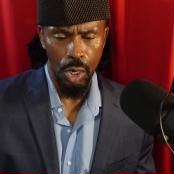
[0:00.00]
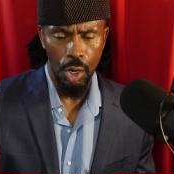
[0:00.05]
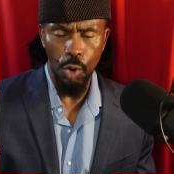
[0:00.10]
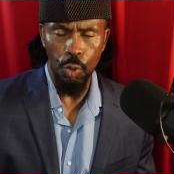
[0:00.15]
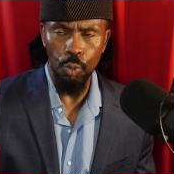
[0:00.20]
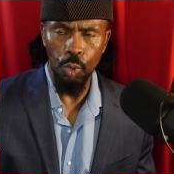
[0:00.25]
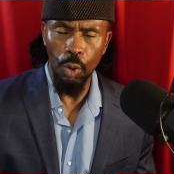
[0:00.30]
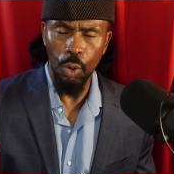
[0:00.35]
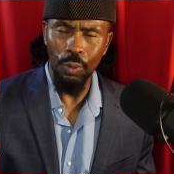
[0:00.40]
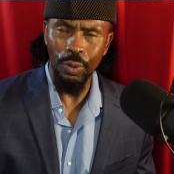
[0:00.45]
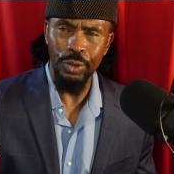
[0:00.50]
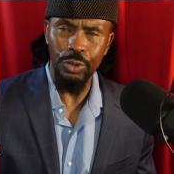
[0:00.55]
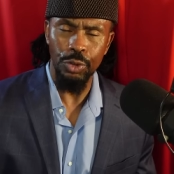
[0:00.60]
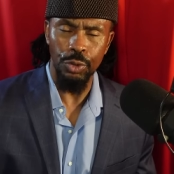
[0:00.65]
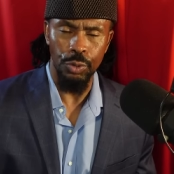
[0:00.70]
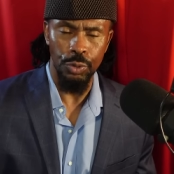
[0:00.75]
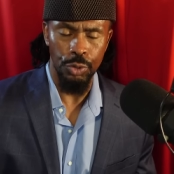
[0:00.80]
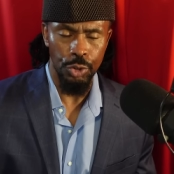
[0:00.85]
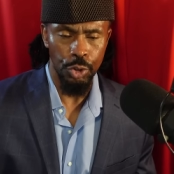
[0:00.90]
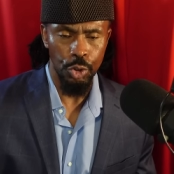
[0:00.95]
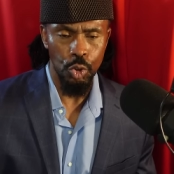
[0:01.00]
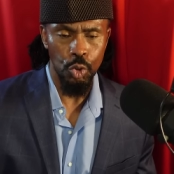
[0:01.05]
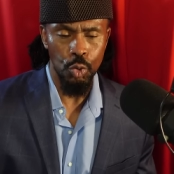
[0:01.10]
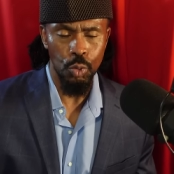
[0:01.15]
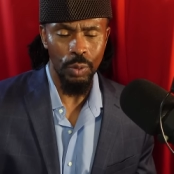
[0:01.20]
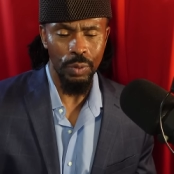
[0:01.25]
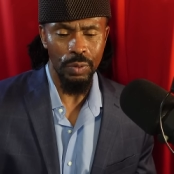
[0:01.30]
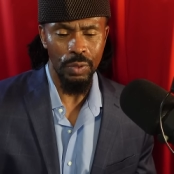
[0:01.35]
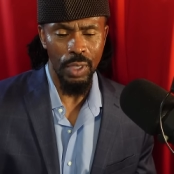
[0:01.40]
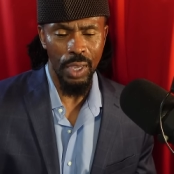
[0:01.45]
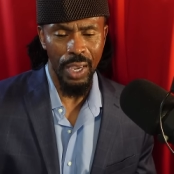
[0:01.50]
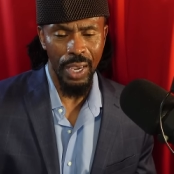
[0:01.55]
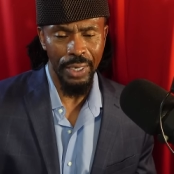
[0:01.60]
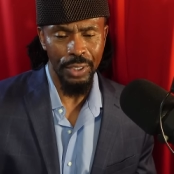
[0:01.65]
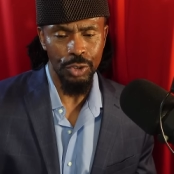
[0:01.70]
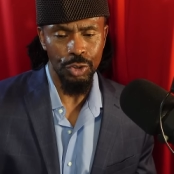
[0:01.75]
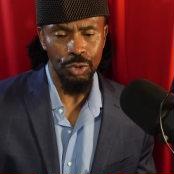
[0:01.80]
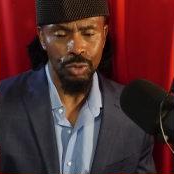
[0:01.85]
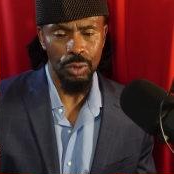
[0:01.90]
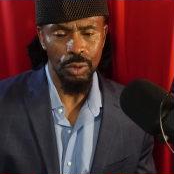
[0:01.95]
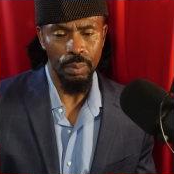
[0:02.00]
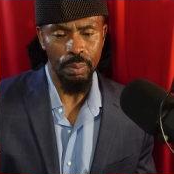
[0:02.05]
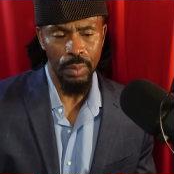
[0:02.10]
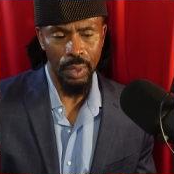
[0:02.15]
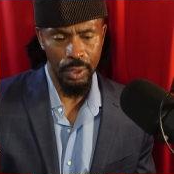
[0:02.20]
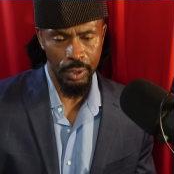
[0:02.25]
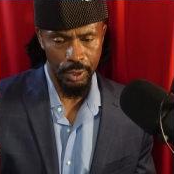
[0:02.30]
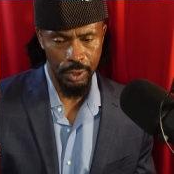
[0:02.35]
What would you do with the extra money?